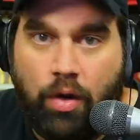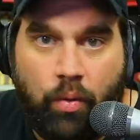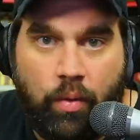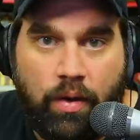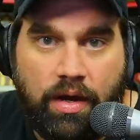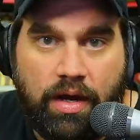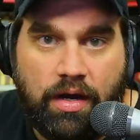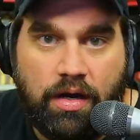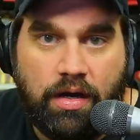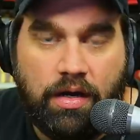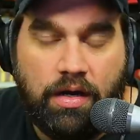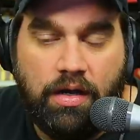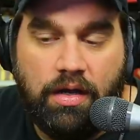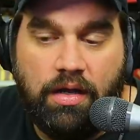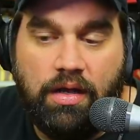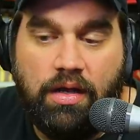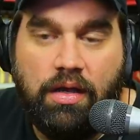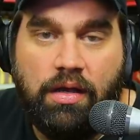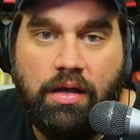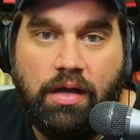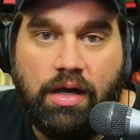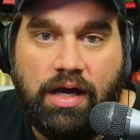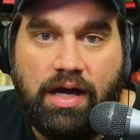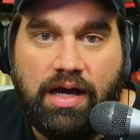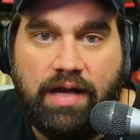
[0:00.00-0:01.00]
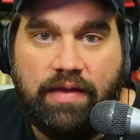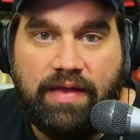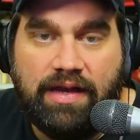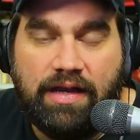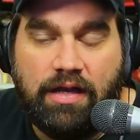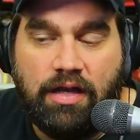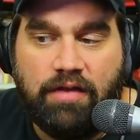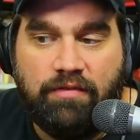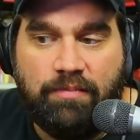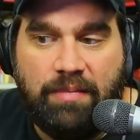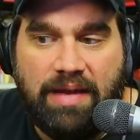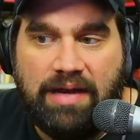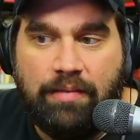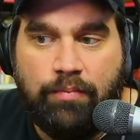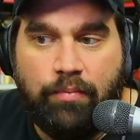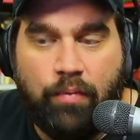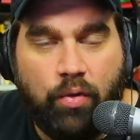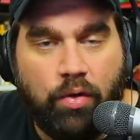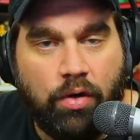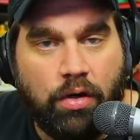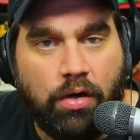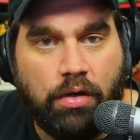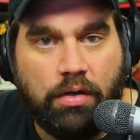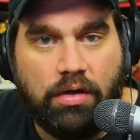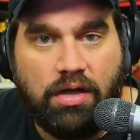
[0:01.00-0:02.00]
nowhere. Uh, they could have made
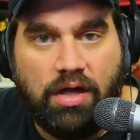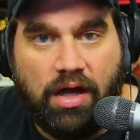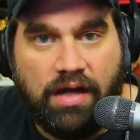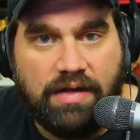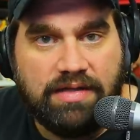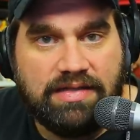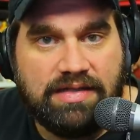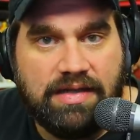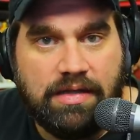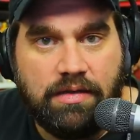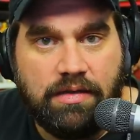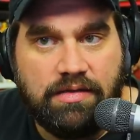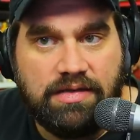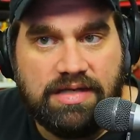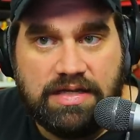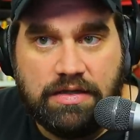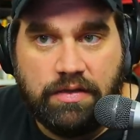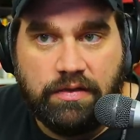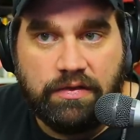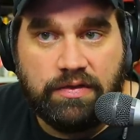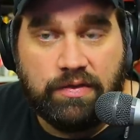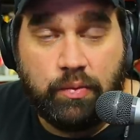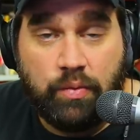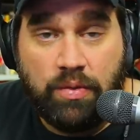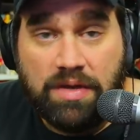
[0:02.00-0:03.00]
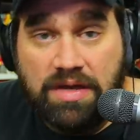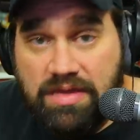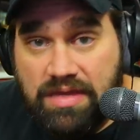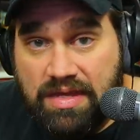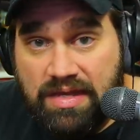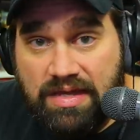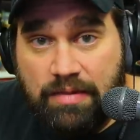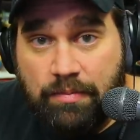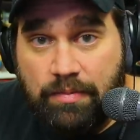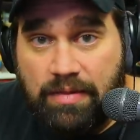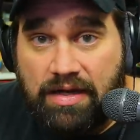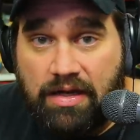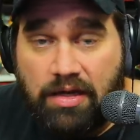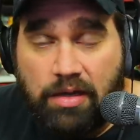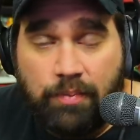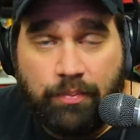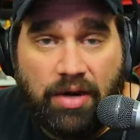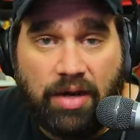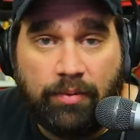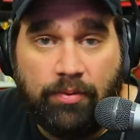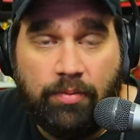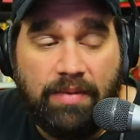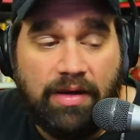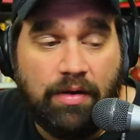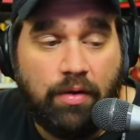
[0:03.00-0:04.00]
more content deals with him. They could have
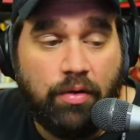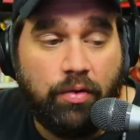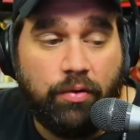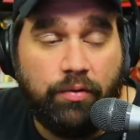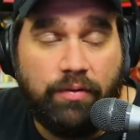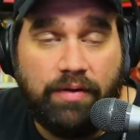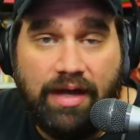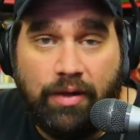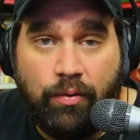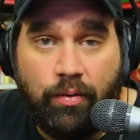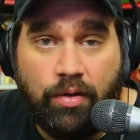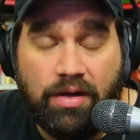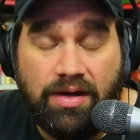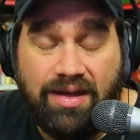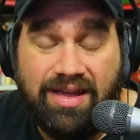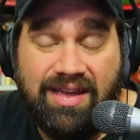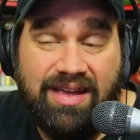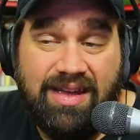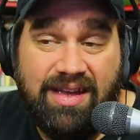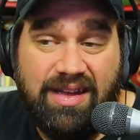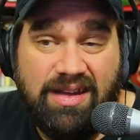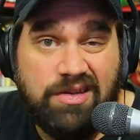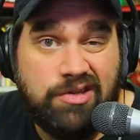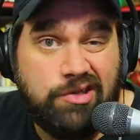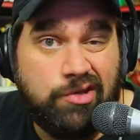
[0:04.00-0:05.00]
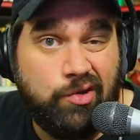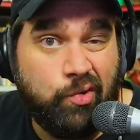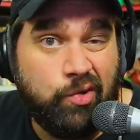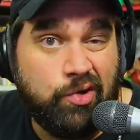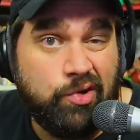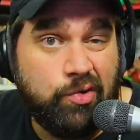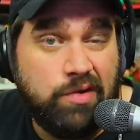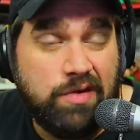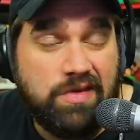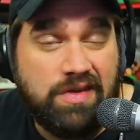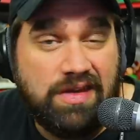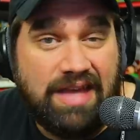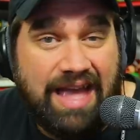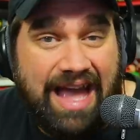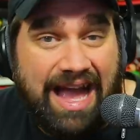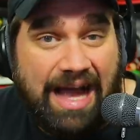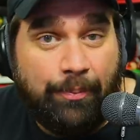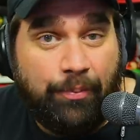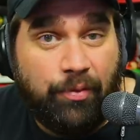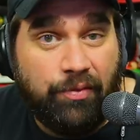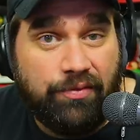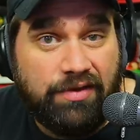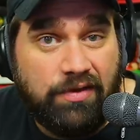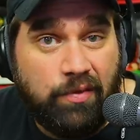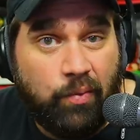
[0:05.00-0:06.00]
probably made a whole network. Or do you think
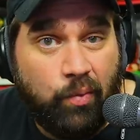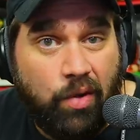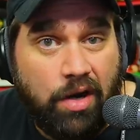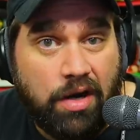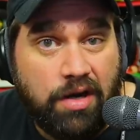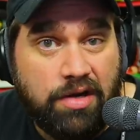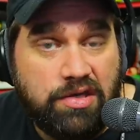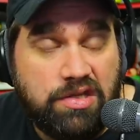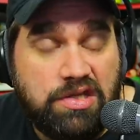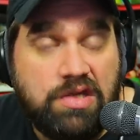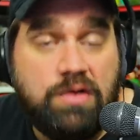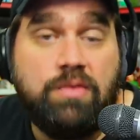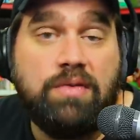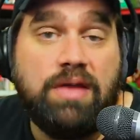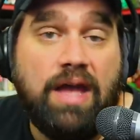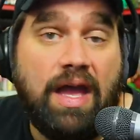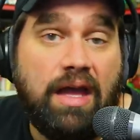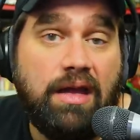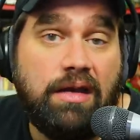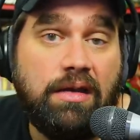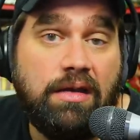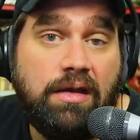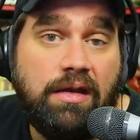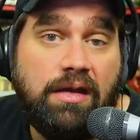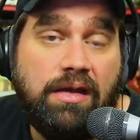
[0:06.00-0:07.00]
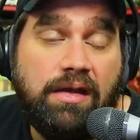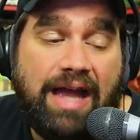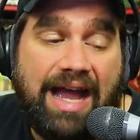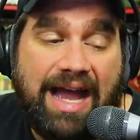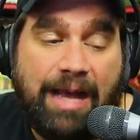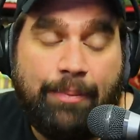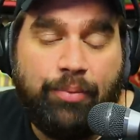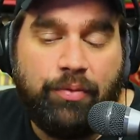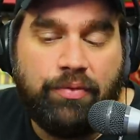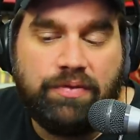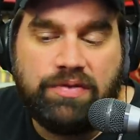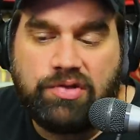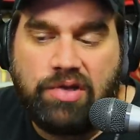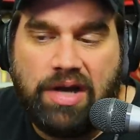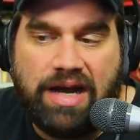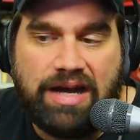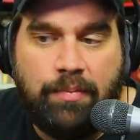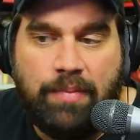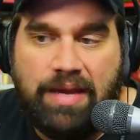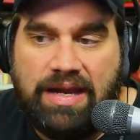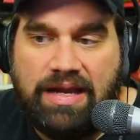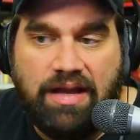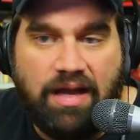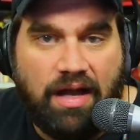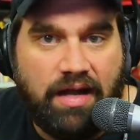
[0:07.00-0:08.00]
Apple didn't want to do that? Apple's trying to
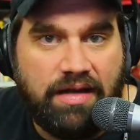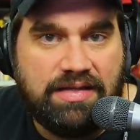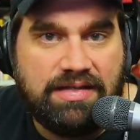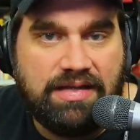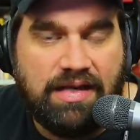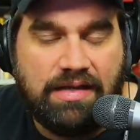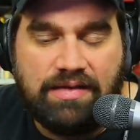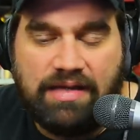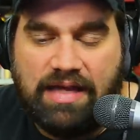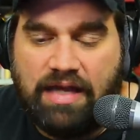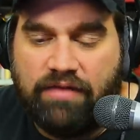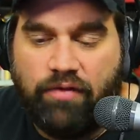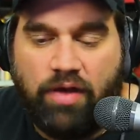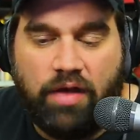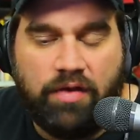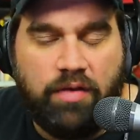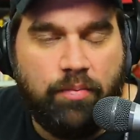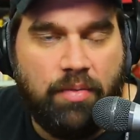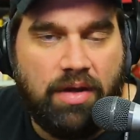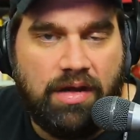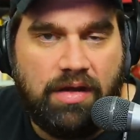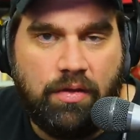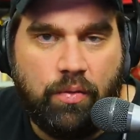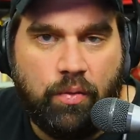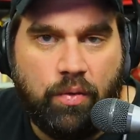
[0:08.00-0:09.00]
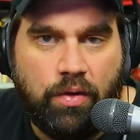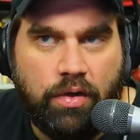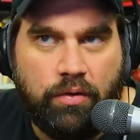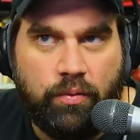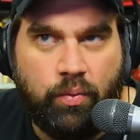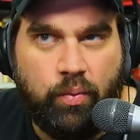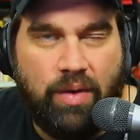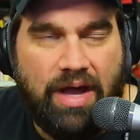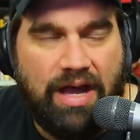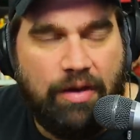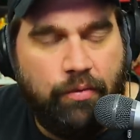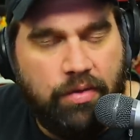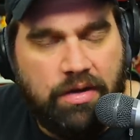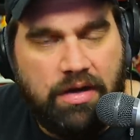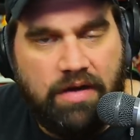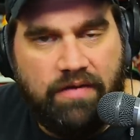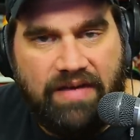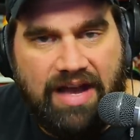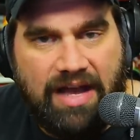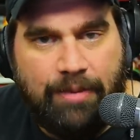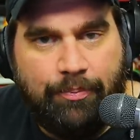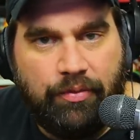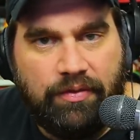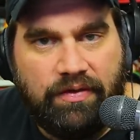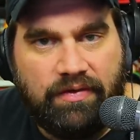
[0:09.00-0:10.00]
make content. They have all the money in the world. Why wouldn't have
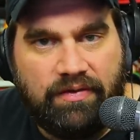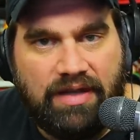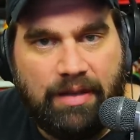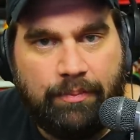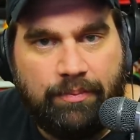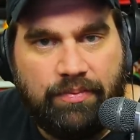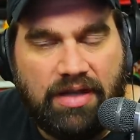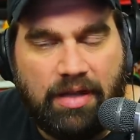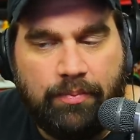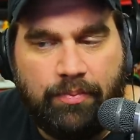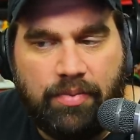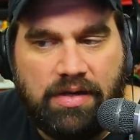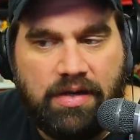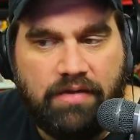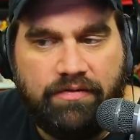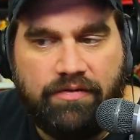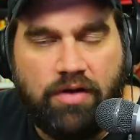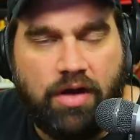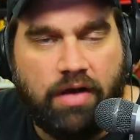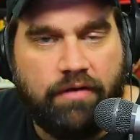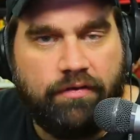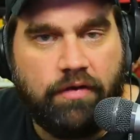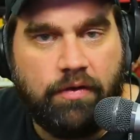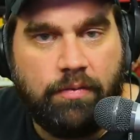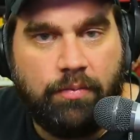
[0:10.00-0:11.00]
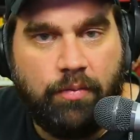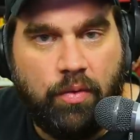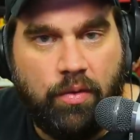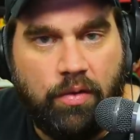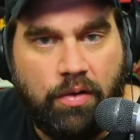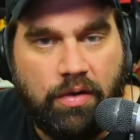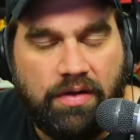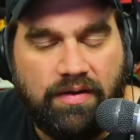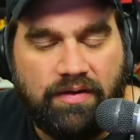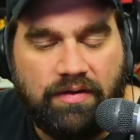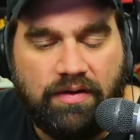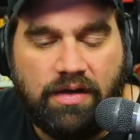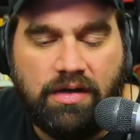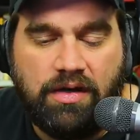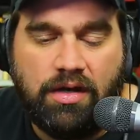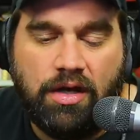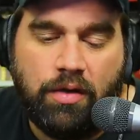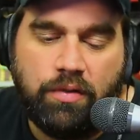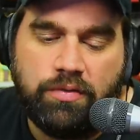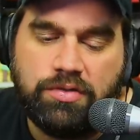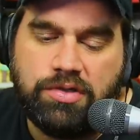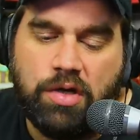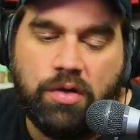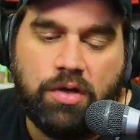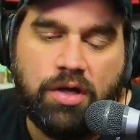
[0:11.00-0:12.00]
Apple stepped up and even offered more to say,
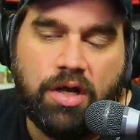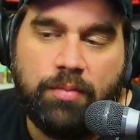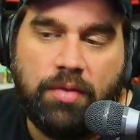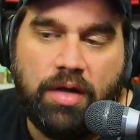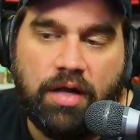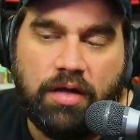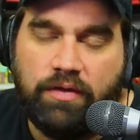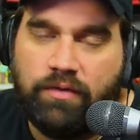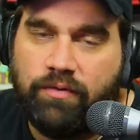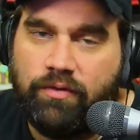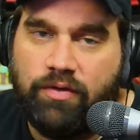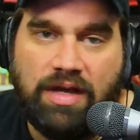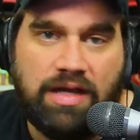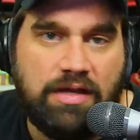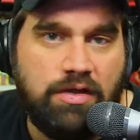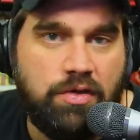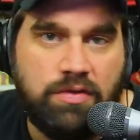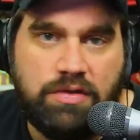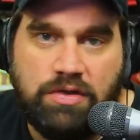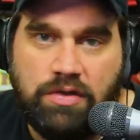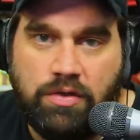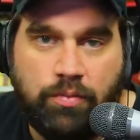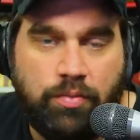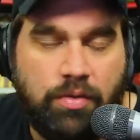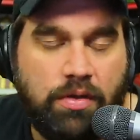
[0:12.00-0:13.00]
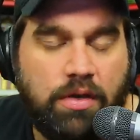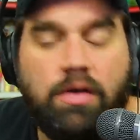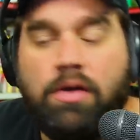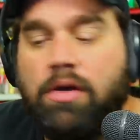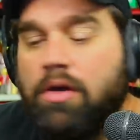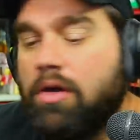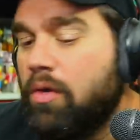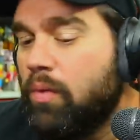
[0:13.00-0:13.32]
no, Joe, come to us. Forget YouTube.